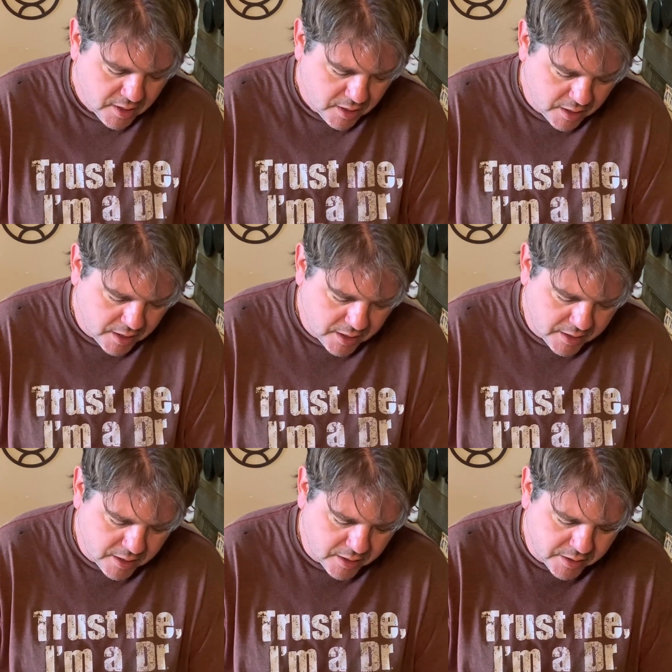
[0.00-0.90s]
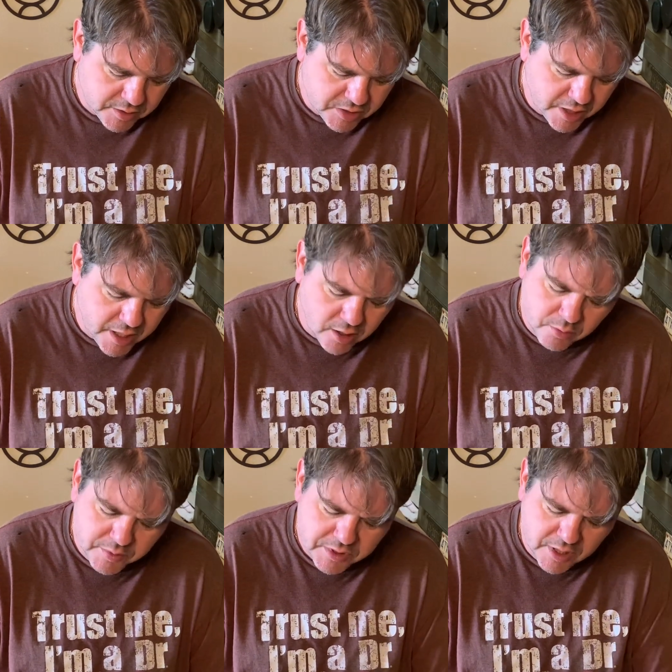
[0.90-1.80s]
And his
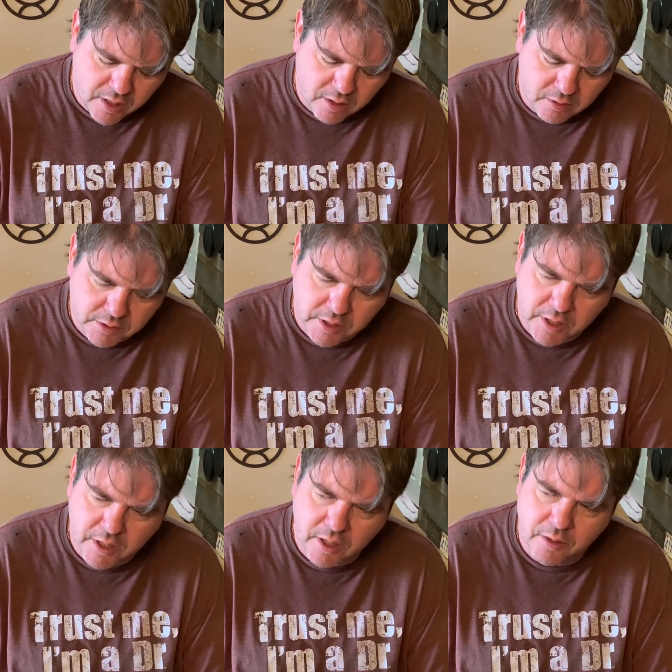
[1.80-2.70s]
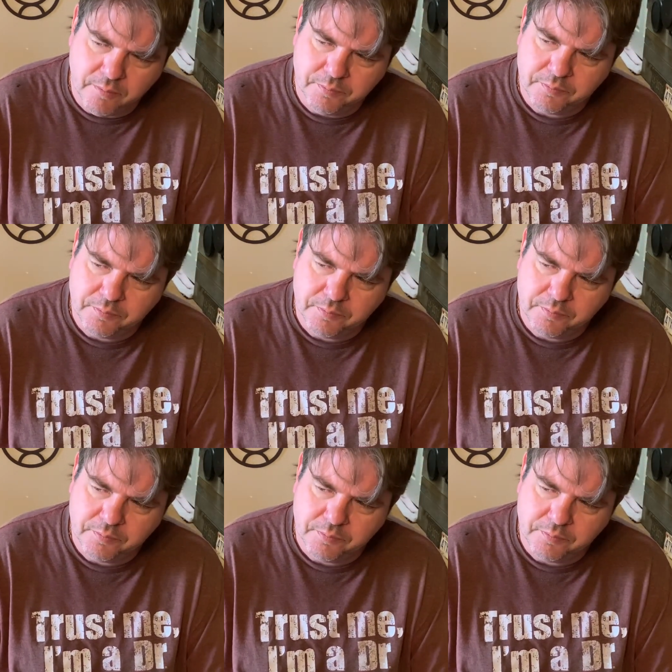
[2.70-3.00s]
channel was called